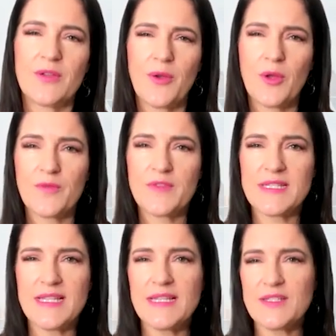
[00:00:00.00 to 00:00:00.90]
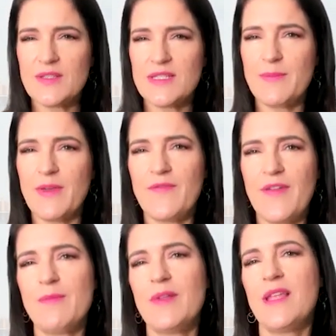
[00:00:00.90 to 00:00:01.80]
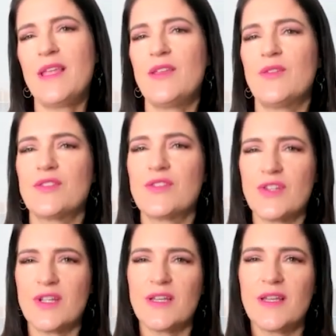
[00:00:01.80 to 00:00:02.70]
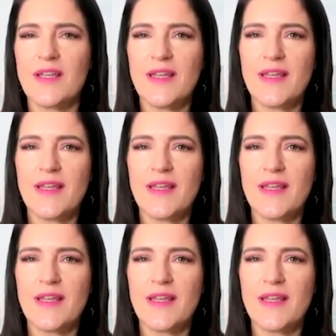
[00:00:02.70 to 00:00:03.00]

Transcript: go overseas to see my family in Austria.